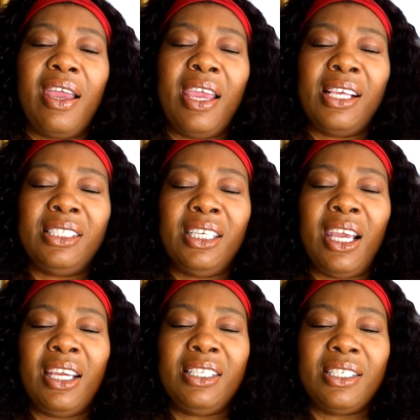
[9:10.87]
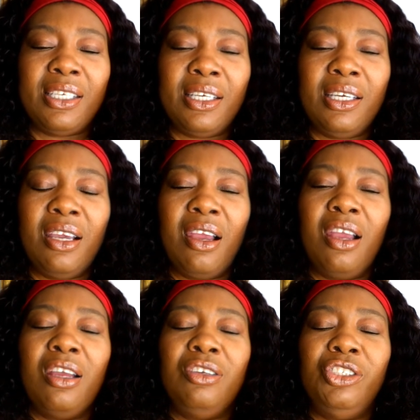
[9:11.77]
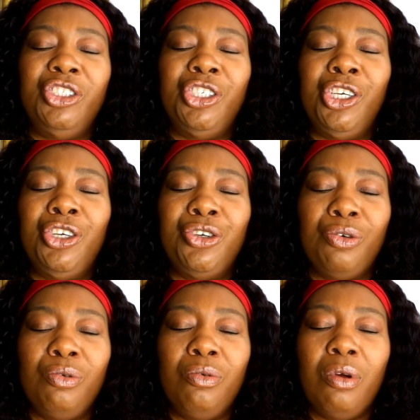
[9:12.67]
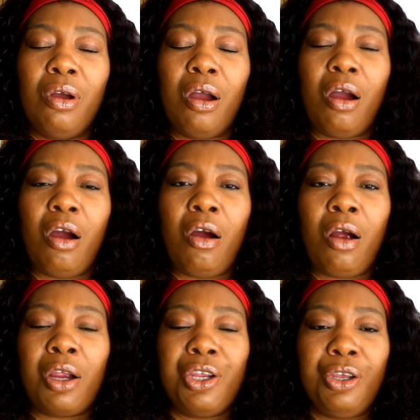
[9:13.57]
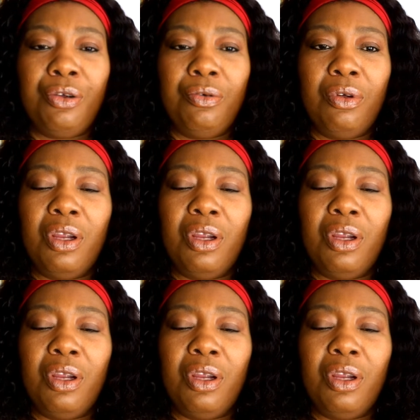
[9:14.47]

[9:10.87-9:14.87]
S-E-A-T-G-U-R-U